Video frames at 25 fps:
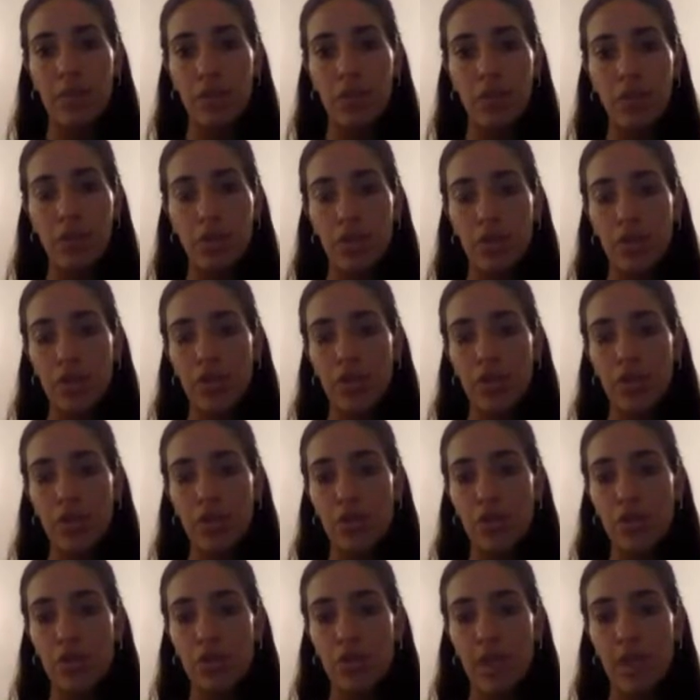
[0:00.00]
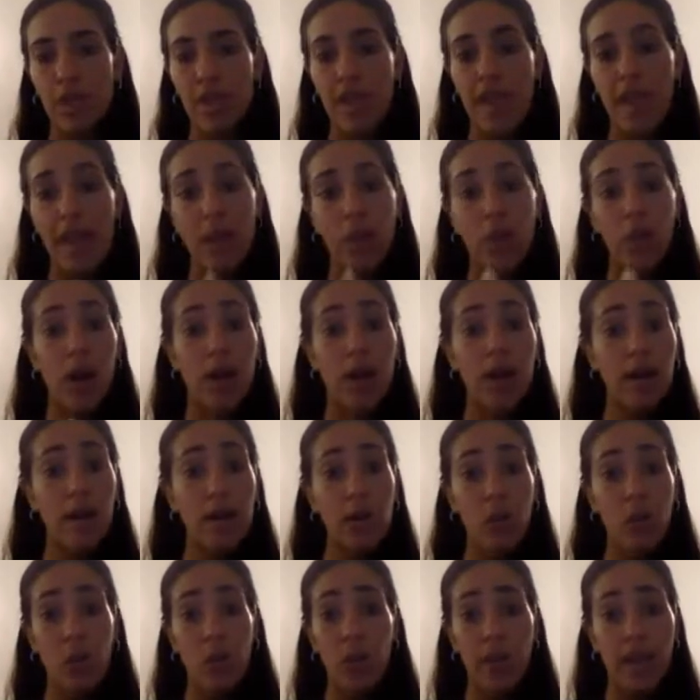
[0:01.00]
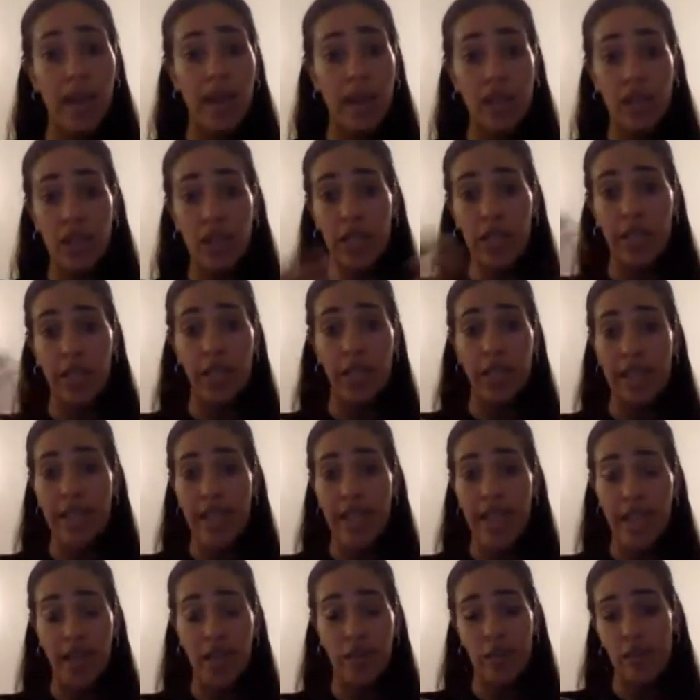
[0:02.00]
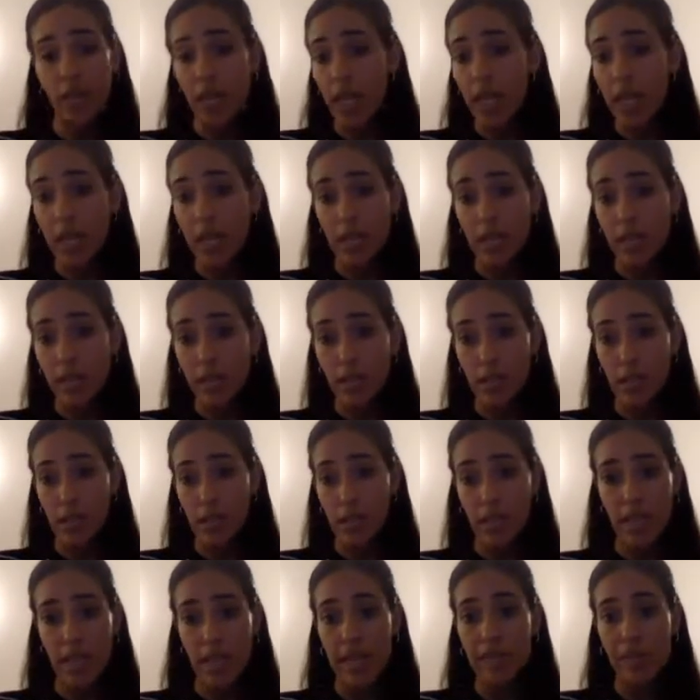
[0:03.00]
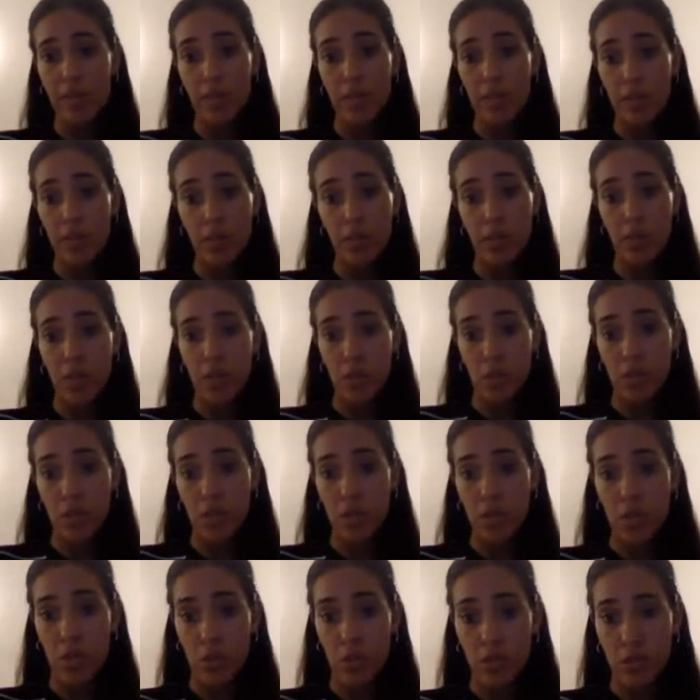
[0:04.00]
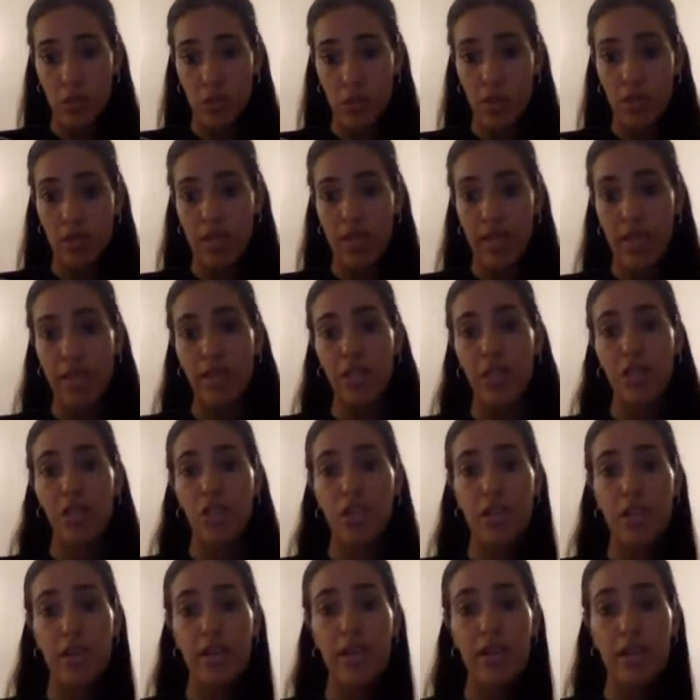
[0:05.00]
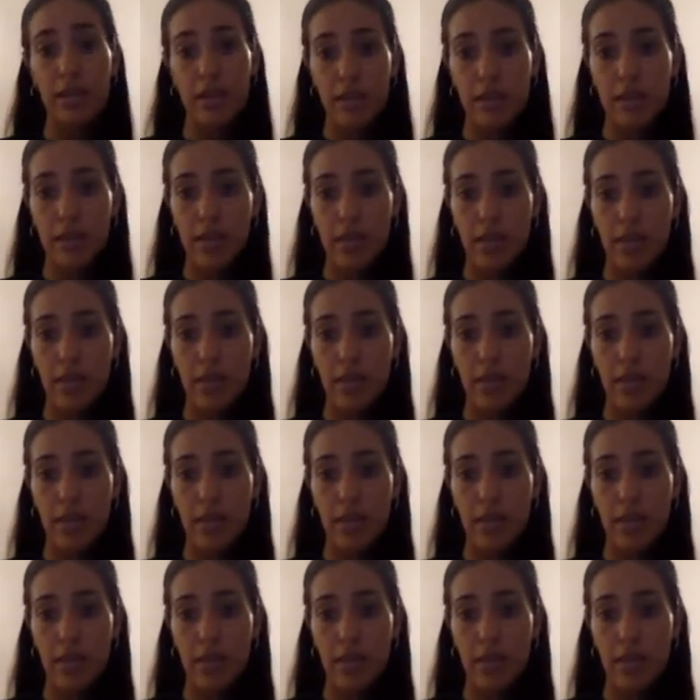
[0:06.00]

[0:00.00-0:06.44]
you can use that 1 with actually 10 clients. It doesn't have to be with just 1. They can share the headset.